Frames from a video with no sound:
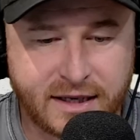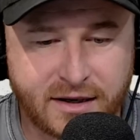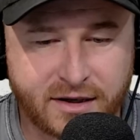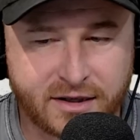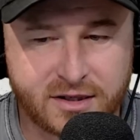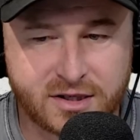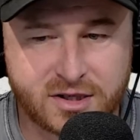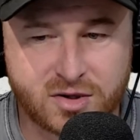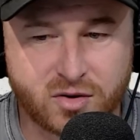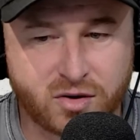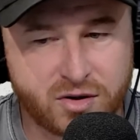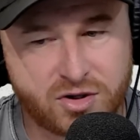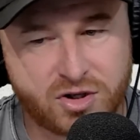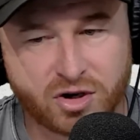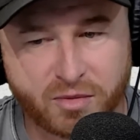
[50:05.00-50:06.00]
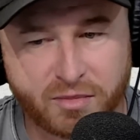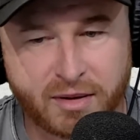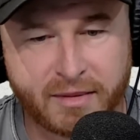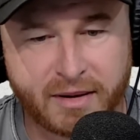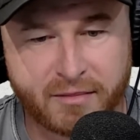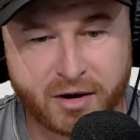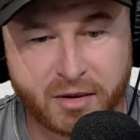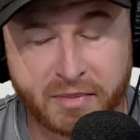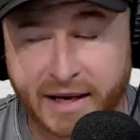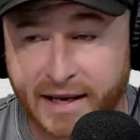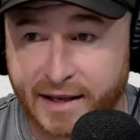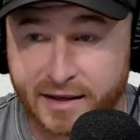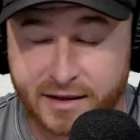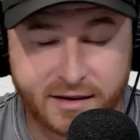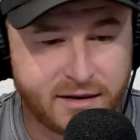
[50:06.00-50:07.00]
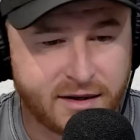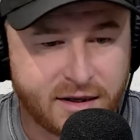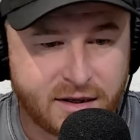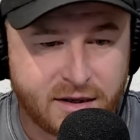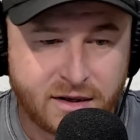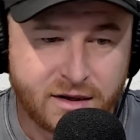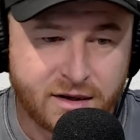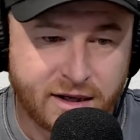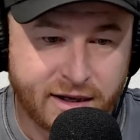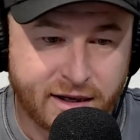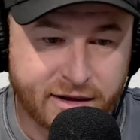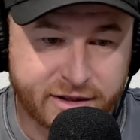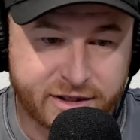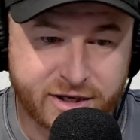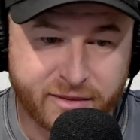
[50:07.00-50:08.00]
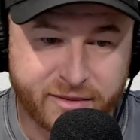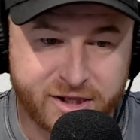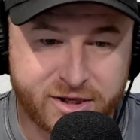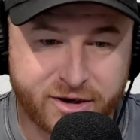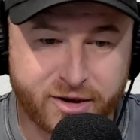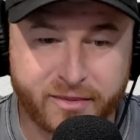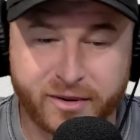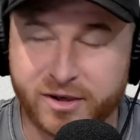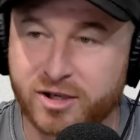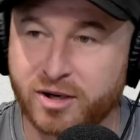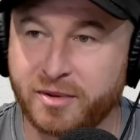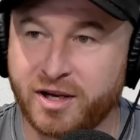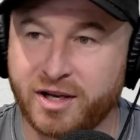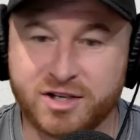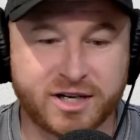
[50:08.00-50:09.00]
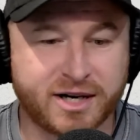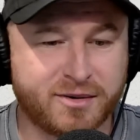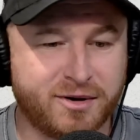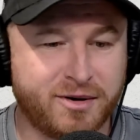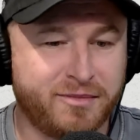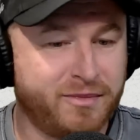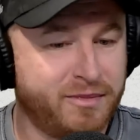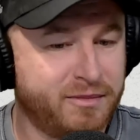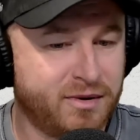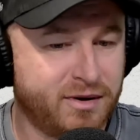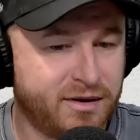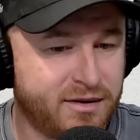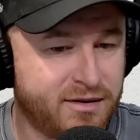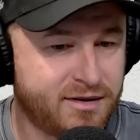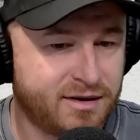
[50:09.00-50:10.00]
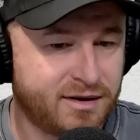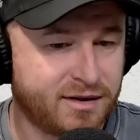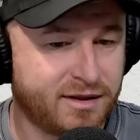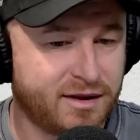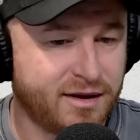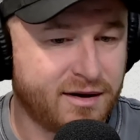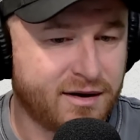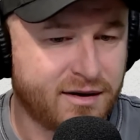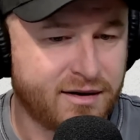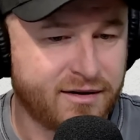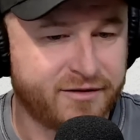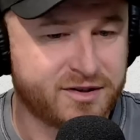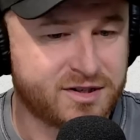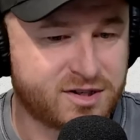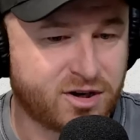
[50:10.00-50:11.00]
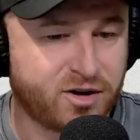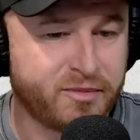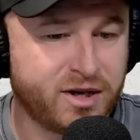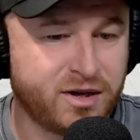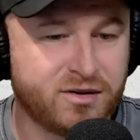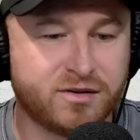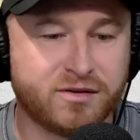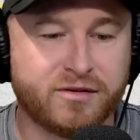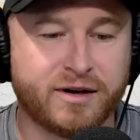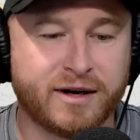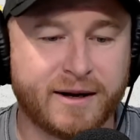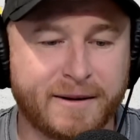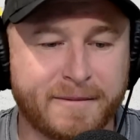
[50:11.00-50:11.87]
then I just sort of jogged my memory back, and Tommy Enjack won't, and I don't know if it's Tommy or